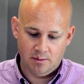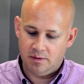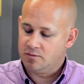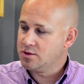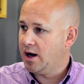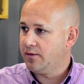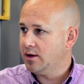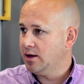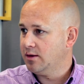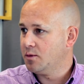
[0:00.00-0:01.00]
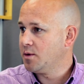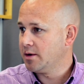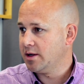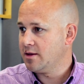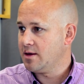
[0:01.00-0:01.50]
we've drafted it, the
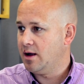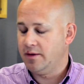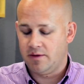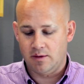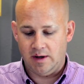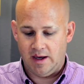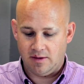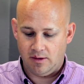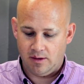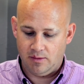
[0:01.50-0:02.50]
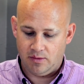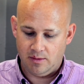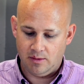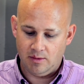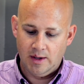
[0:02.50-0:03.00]
wording's solid, so it has to go
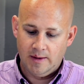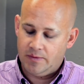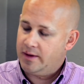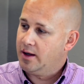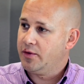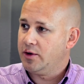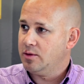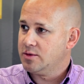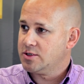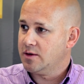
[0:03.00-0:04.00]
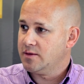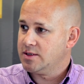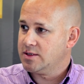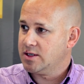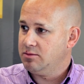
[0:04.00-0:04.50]
through the Health and Human
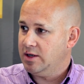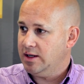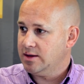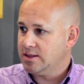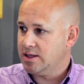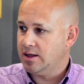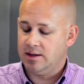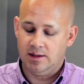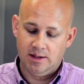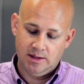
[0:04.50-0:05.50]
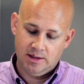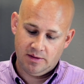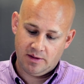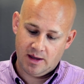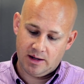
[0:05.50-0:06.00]
Services Committee in the Senate.
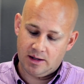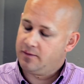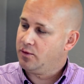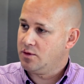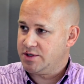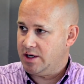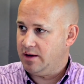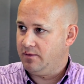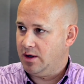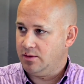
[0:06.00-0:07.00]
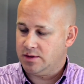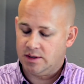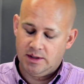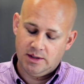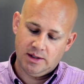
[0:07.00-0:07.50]
It's got to get a full Senate vote,
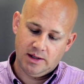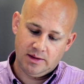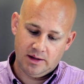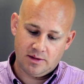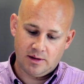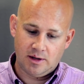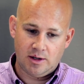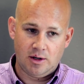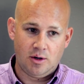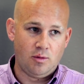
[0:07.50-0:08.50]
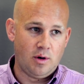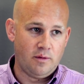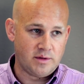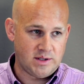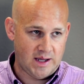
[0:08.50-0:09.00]
and then it's going to go
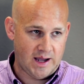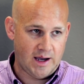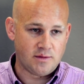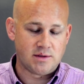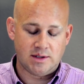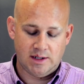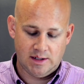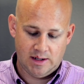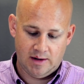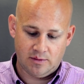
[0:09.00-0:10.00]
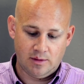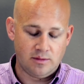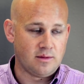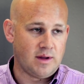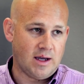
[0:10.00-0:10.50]
over to the House, and you're going to have to go
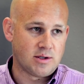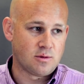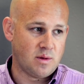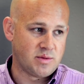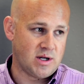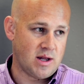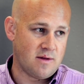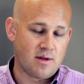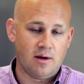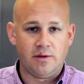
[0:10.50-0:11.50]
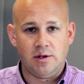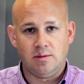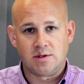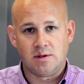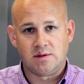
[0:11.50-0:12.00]
through the House of Representatives Health and
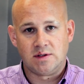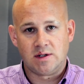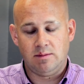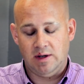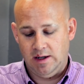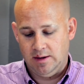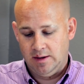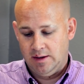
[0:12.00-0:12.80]
Human Services Committee,